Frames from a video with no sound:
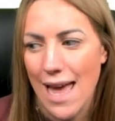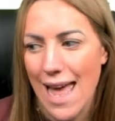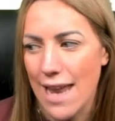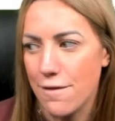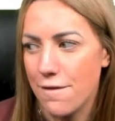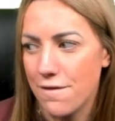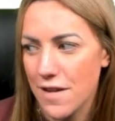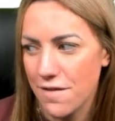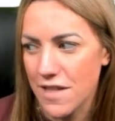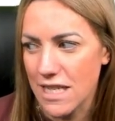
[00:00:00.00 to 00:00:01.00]

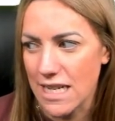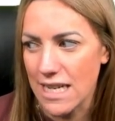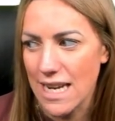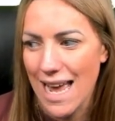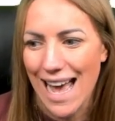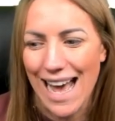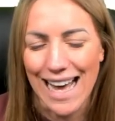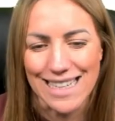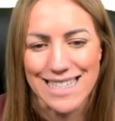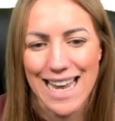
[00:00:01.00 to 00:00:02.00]
N15
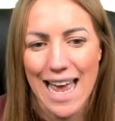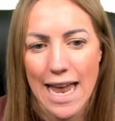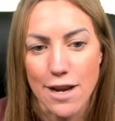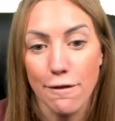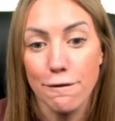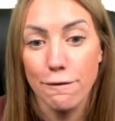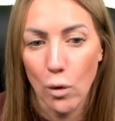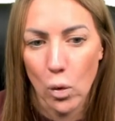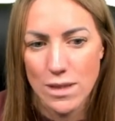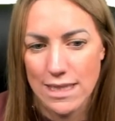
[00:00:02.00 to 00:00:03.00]
and
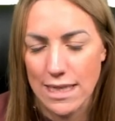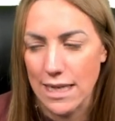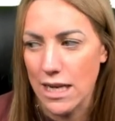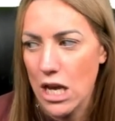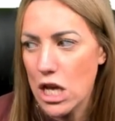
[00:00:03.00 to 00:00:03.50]
N14.